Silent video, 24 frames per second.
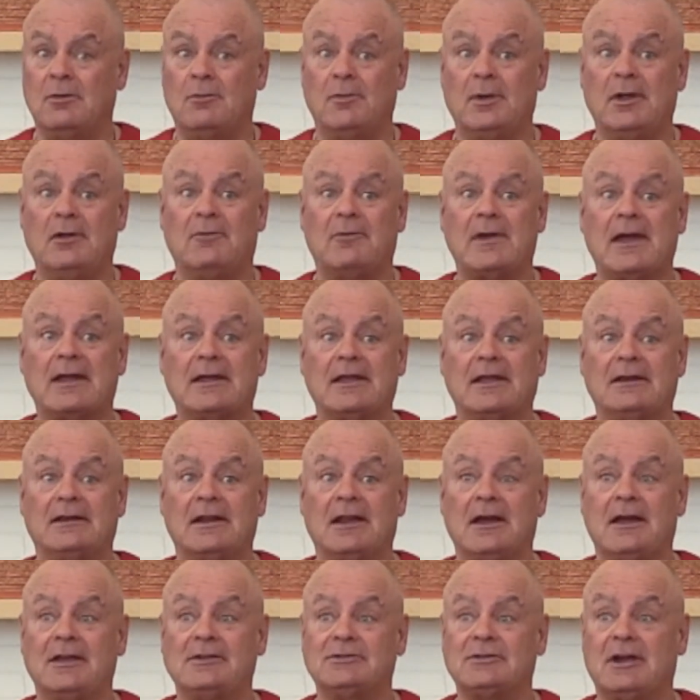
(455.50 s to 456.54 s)
We
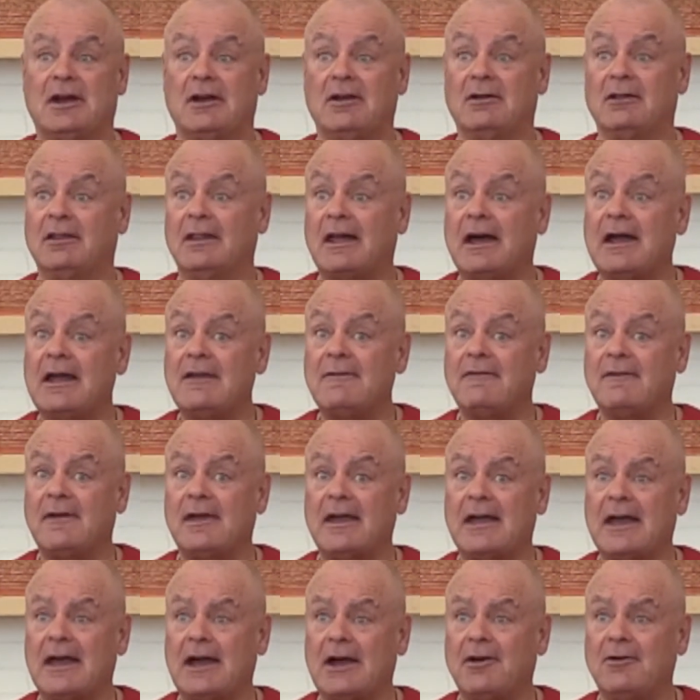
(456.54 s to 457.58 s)
recognize our life.
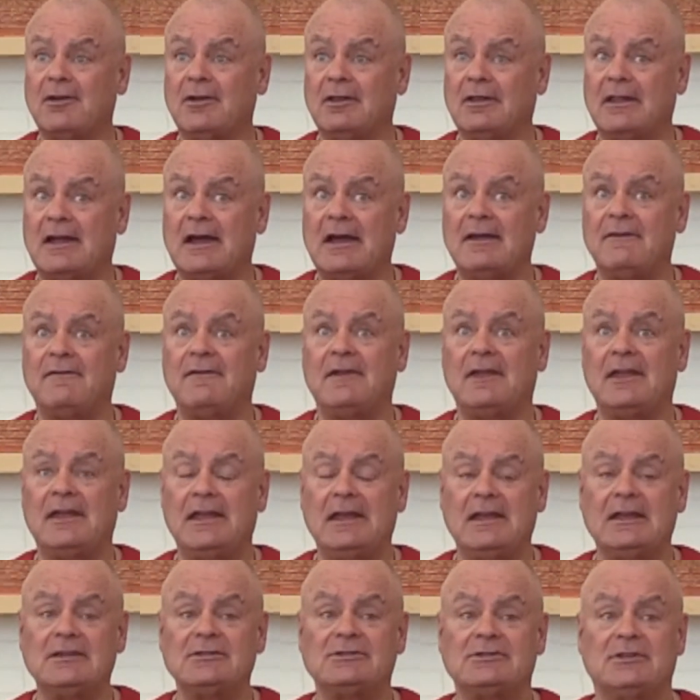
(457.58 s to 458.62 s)
Our life
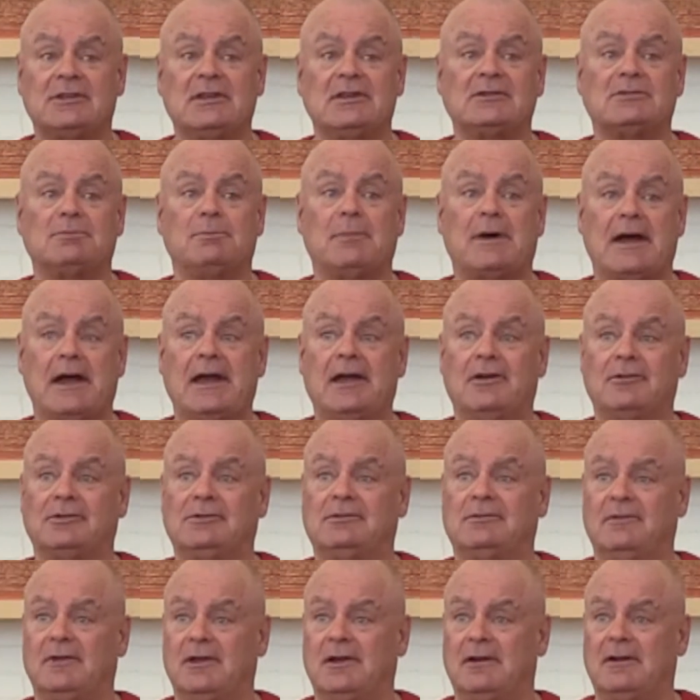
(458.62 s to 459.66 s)
is this
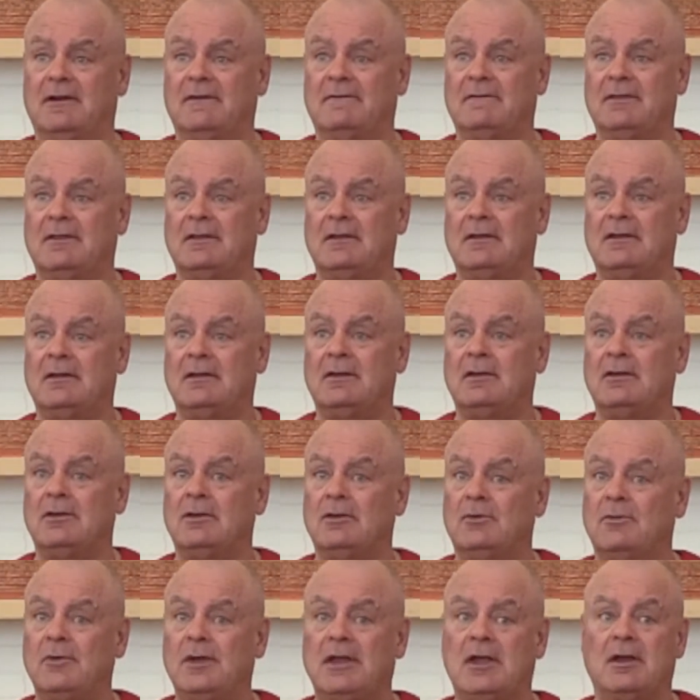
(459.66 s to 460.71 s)
biosphere.
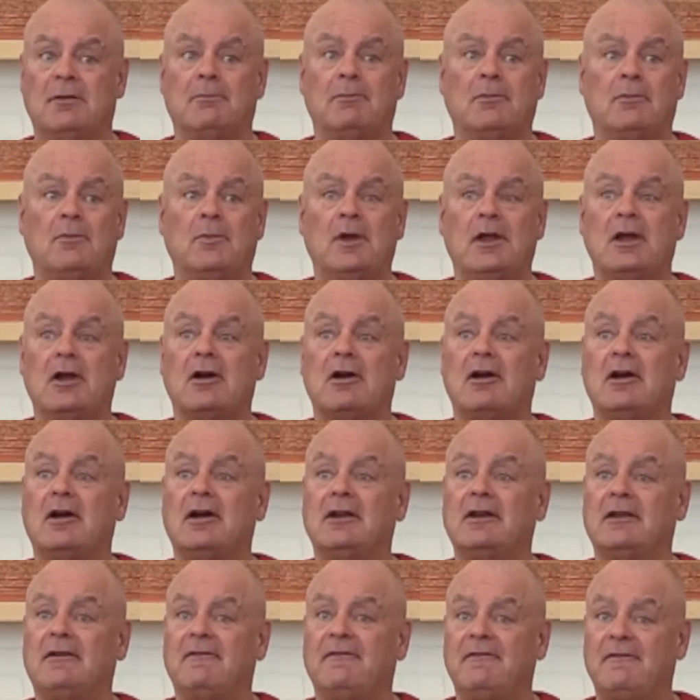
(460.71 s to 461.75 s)
We
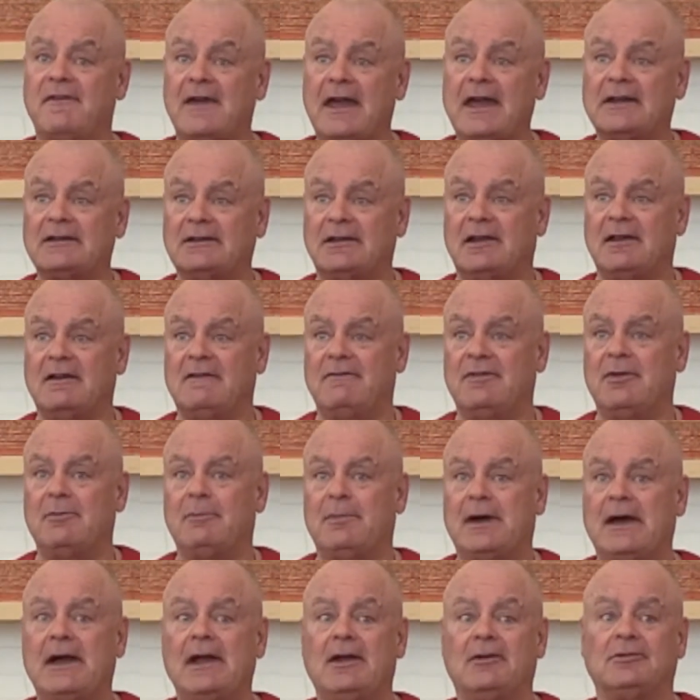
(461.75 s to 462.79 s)
are an effect of the
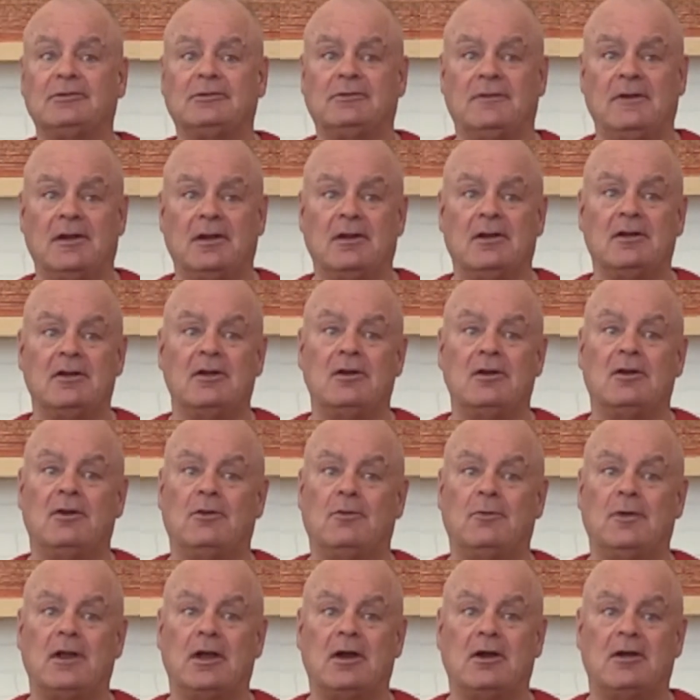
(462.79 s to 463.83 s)
biosphere.
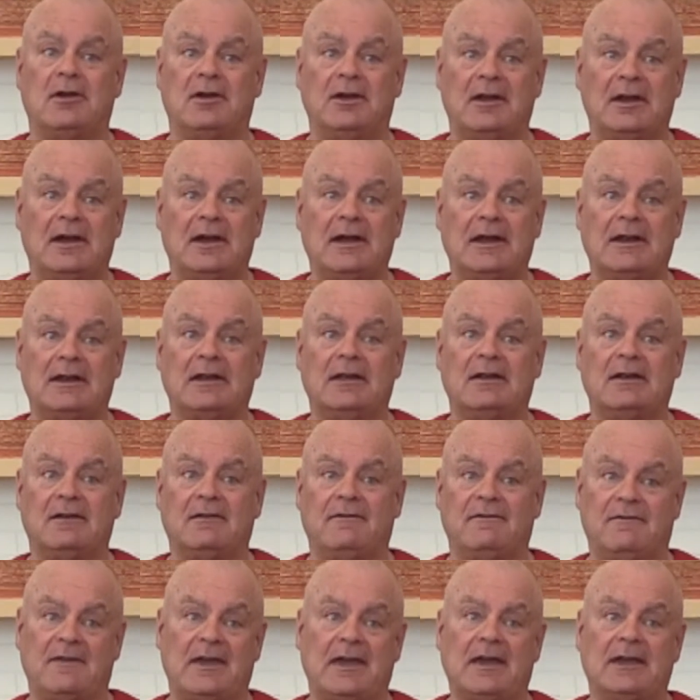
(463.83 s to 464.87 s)
We are not an
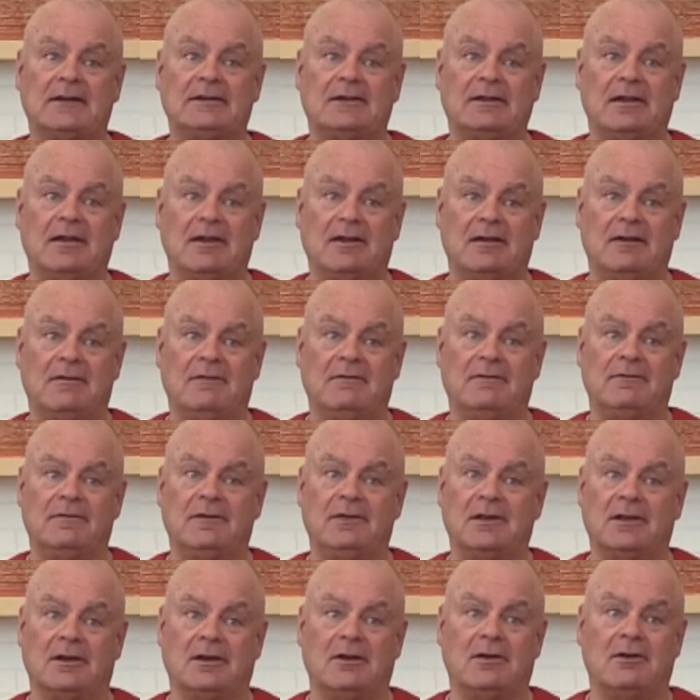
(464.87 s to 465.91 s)
effect of
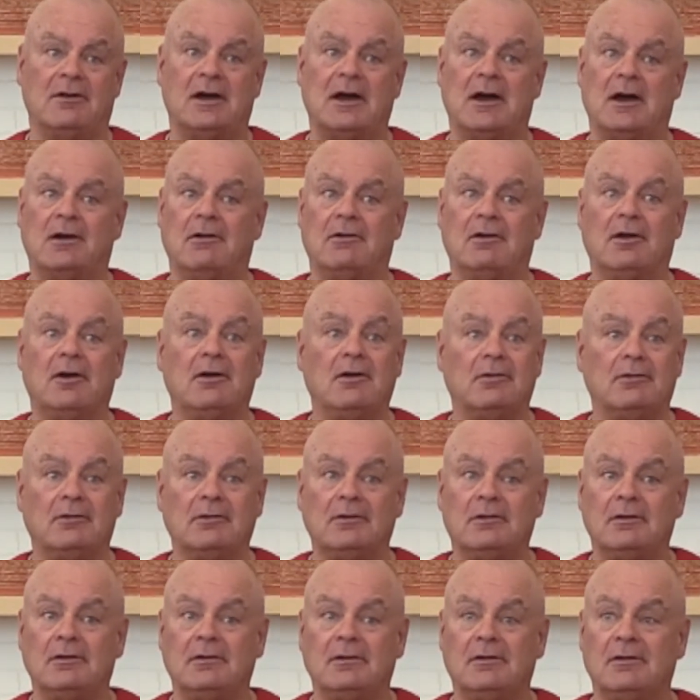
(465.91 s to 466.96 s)
our
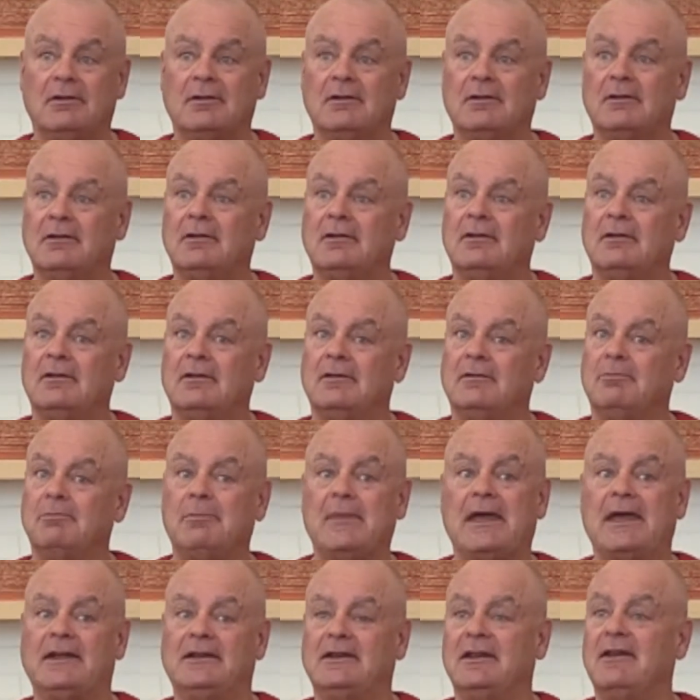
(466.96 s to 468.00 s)
own
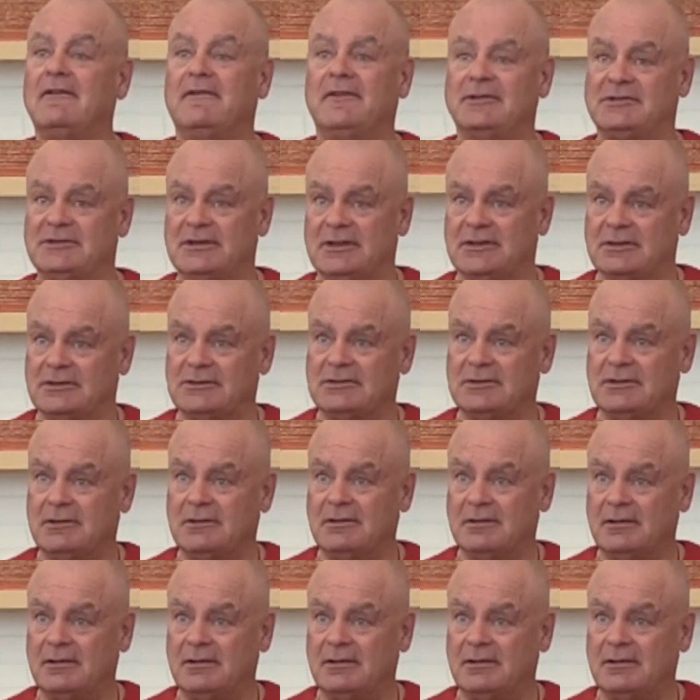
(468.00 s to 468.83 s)
magnificence,